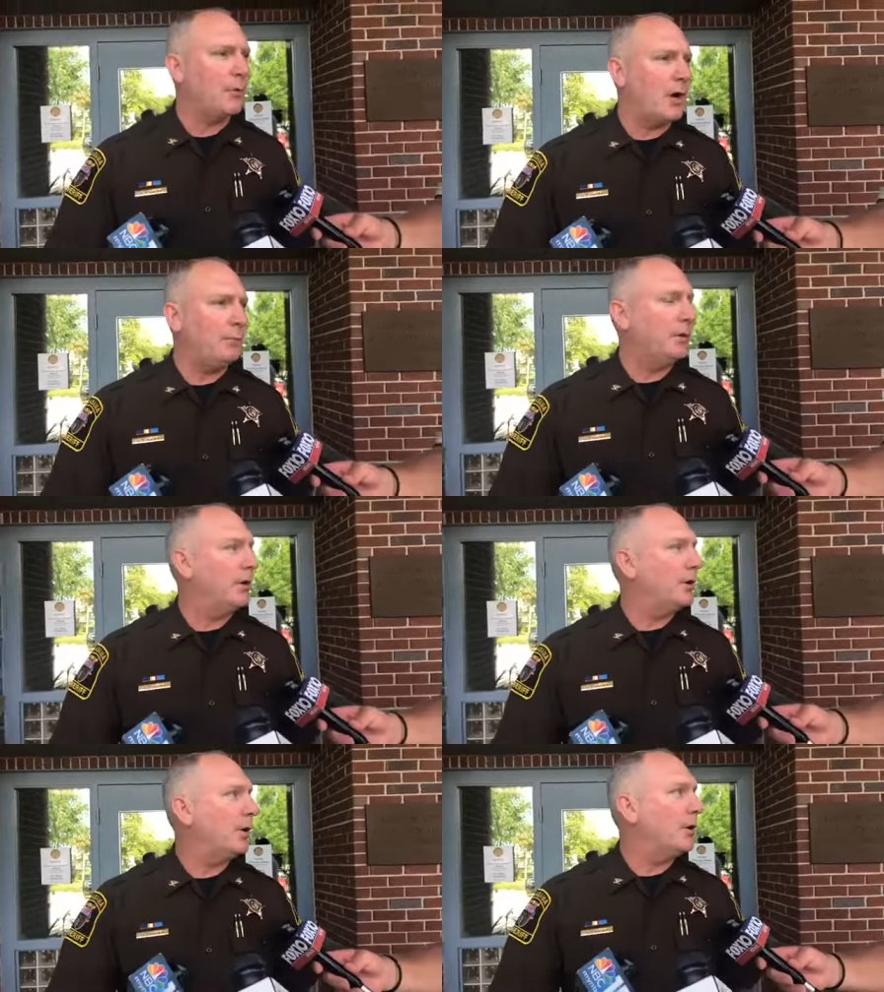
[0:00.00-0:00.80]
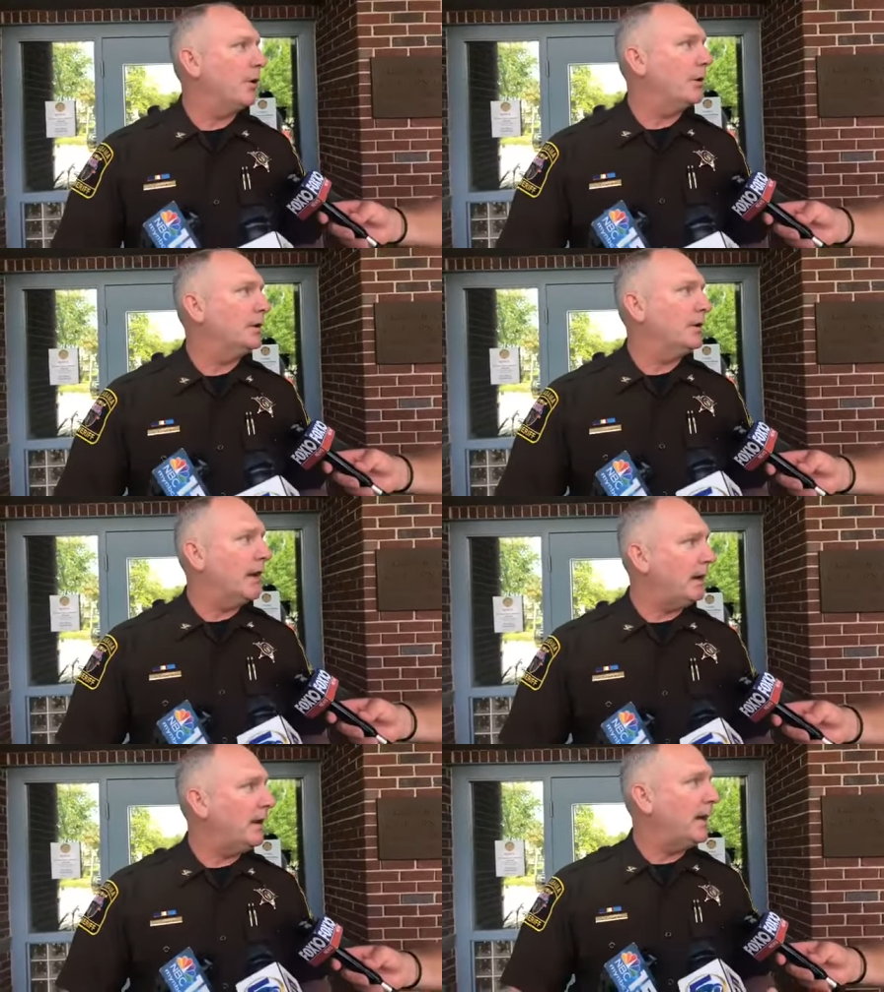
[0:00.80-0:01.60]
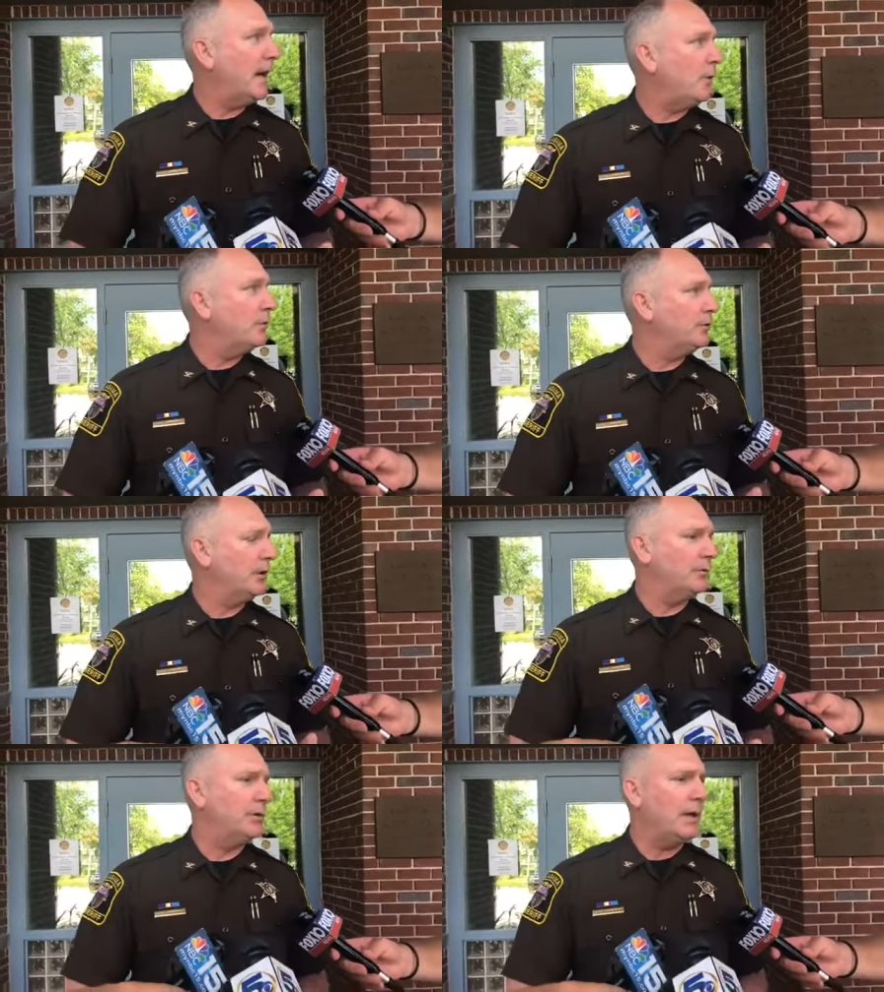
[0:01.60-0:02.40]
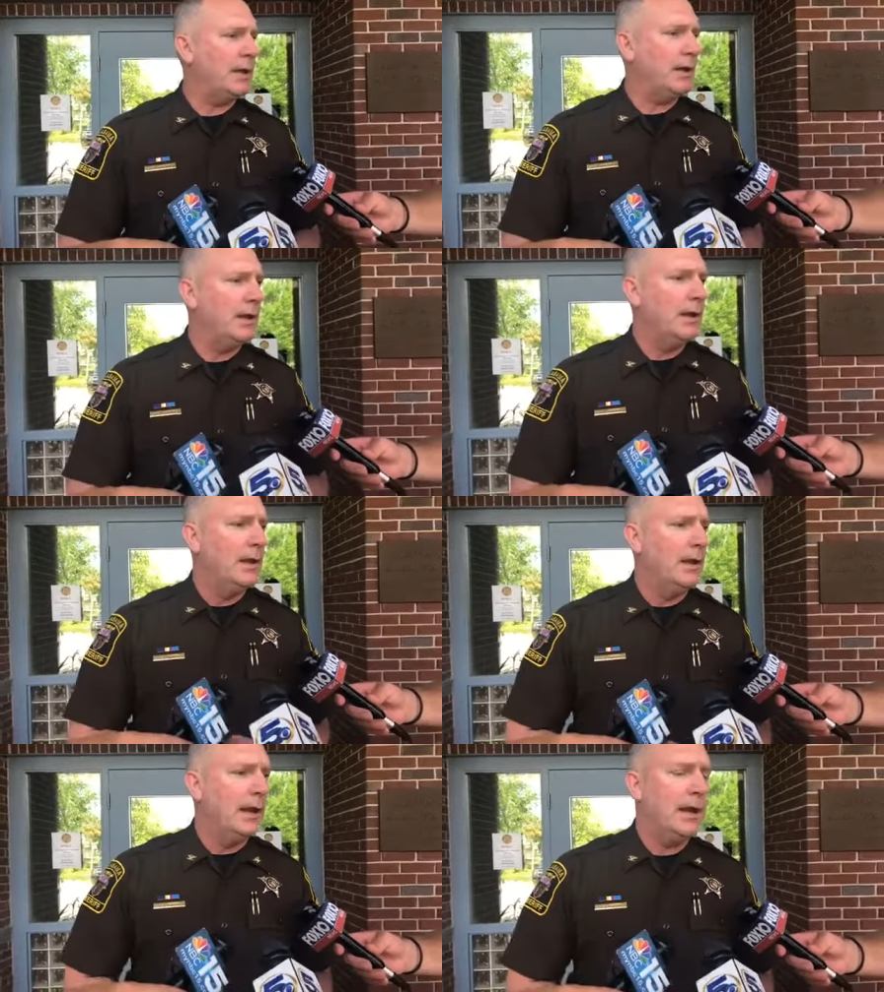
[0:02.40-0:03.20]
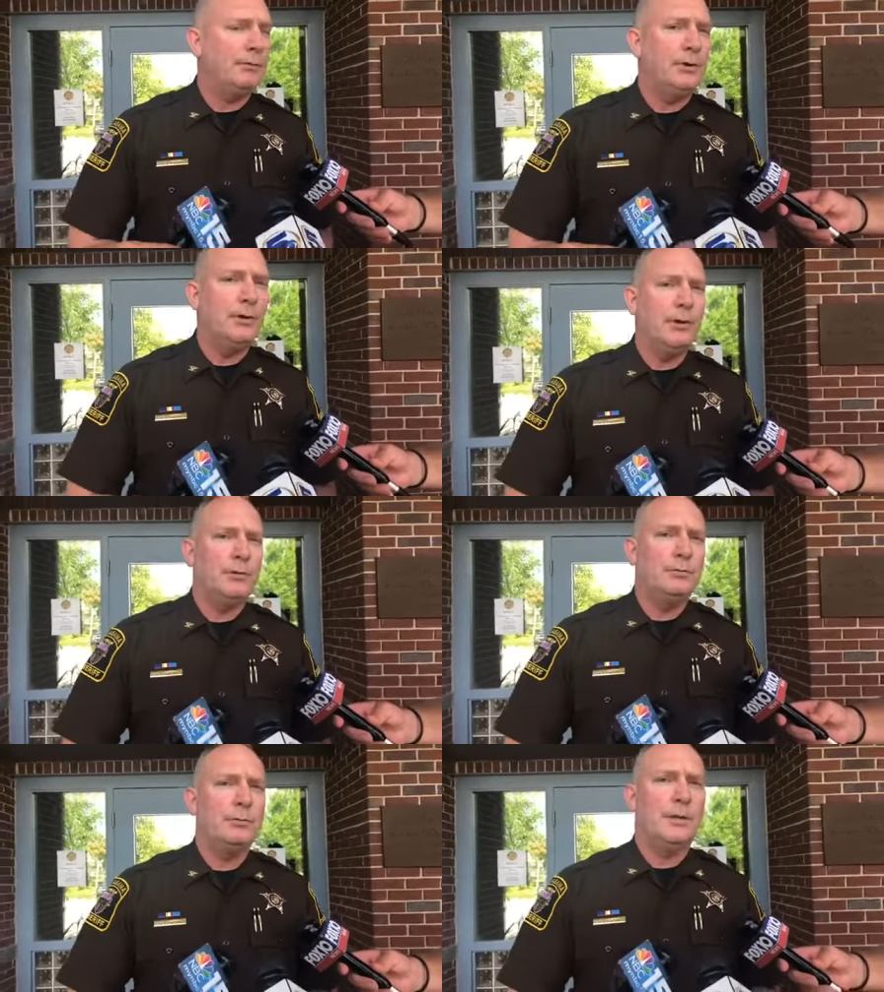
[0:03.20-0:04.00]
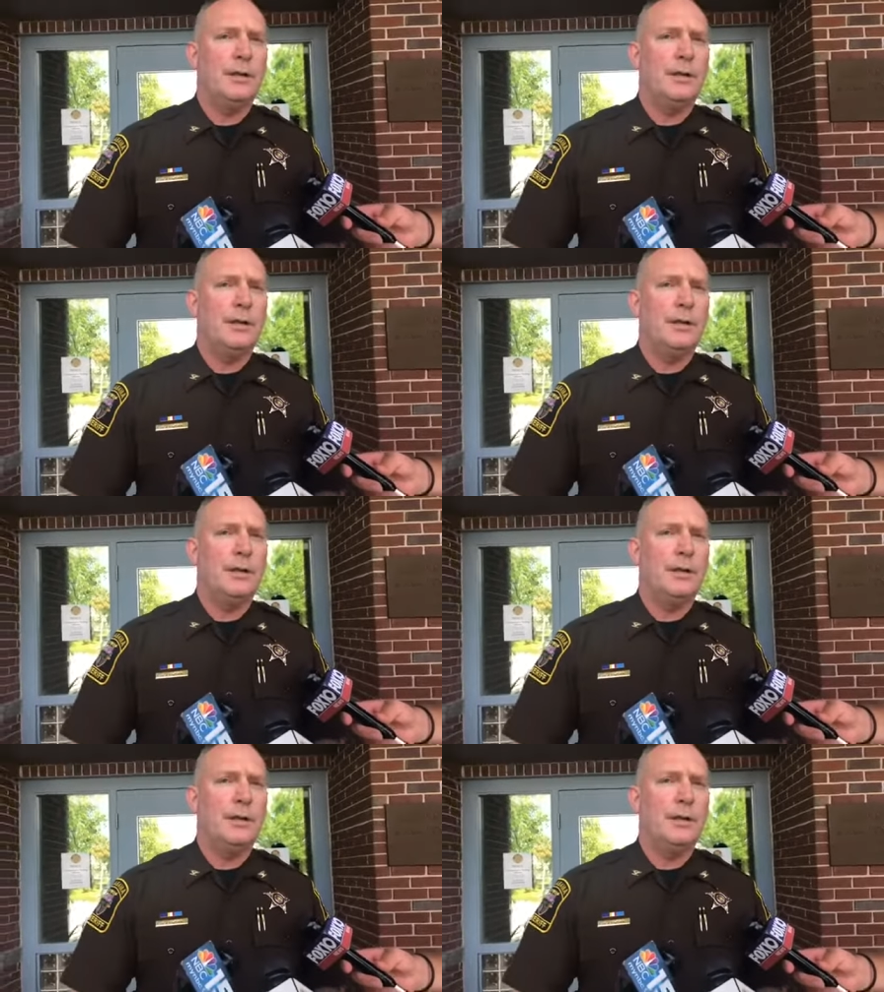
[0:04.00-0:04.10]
probably occurred in the daylight hours yesterday afternoon.